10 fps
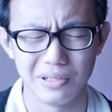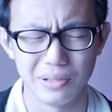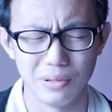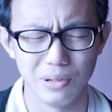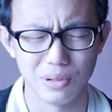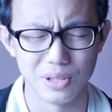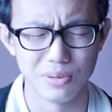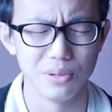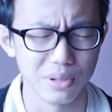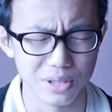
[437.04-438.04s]
Luke
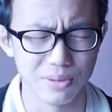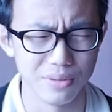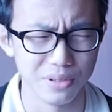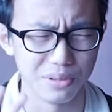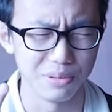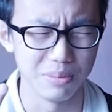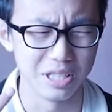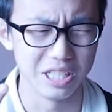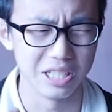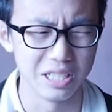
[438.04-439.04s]
is revealed to
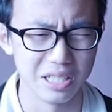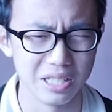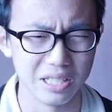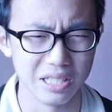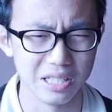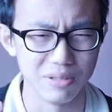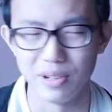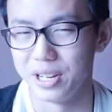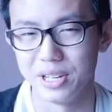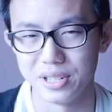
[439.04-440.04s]
be
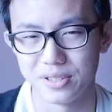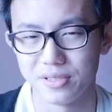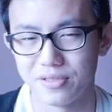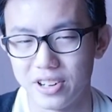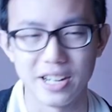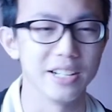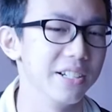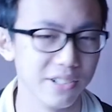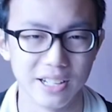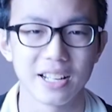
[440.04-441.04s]
Rey's
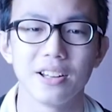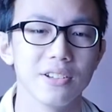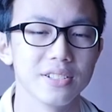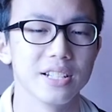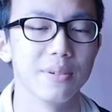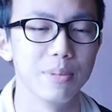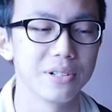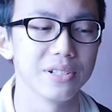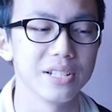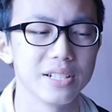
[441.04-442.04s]
father or that kind of stuff,
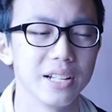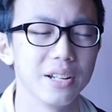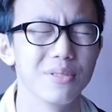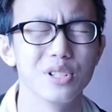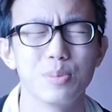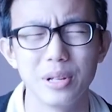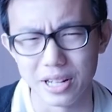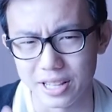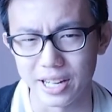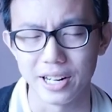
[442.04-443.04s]
because it's like it was
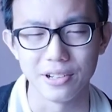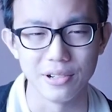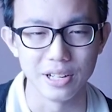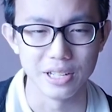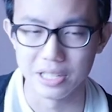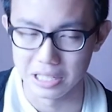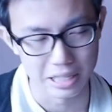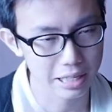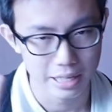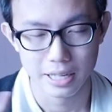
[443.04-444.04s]
been done
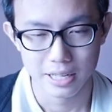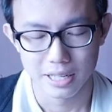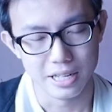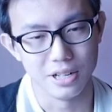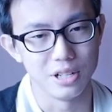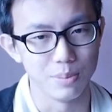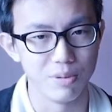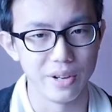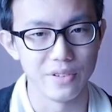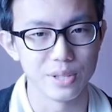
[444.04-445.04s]
already in the
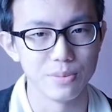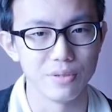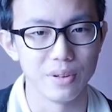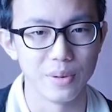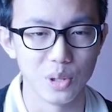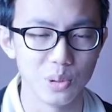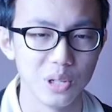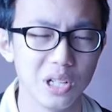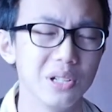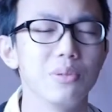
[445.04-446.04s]
previous movie. We don't
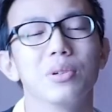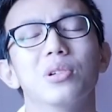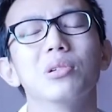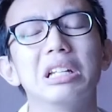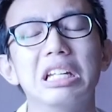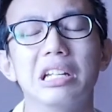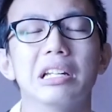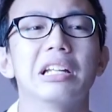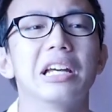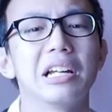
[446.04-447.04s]
need
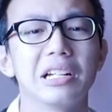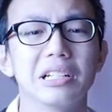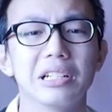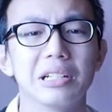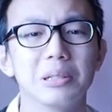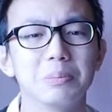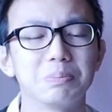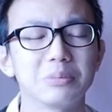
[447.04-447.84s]
another